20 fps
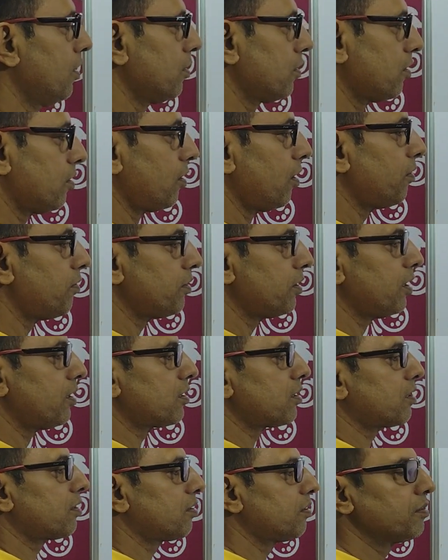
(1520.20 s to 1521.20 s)
So now
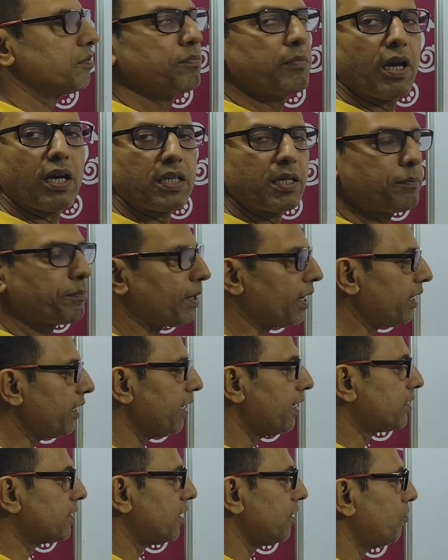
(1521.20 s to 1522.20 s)
just multiply.
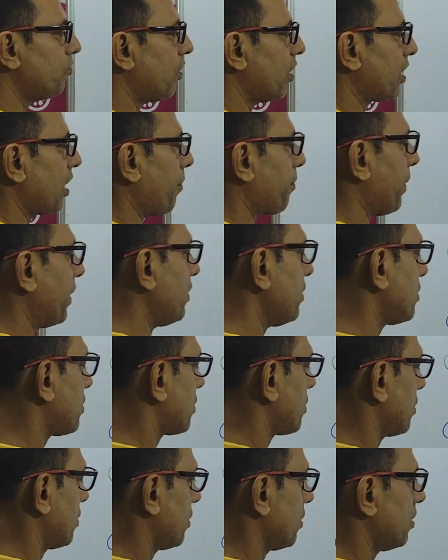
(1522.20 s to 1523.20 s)
Let's see what
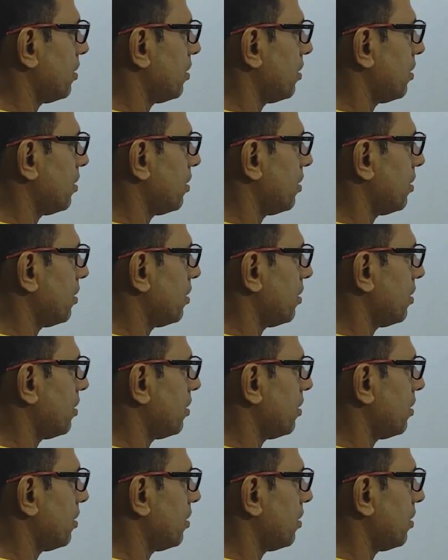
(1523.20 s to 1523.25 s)
happens.